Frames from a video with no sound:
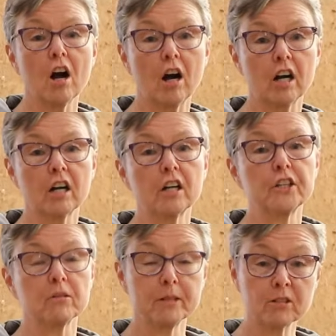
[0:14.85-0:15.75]
are
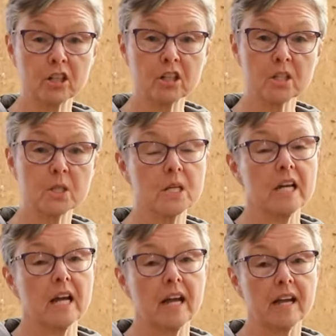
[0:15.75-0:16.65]
your milkers
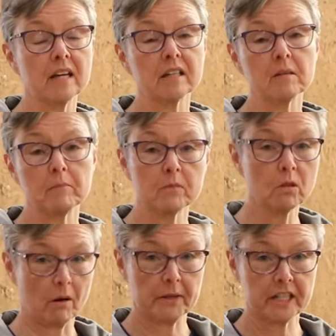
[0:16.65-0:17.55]
and
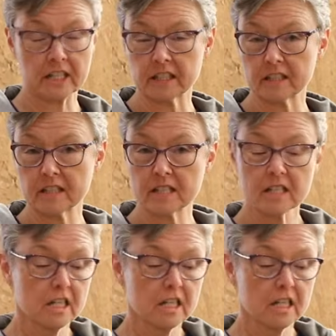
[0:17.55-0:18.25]
growing kids.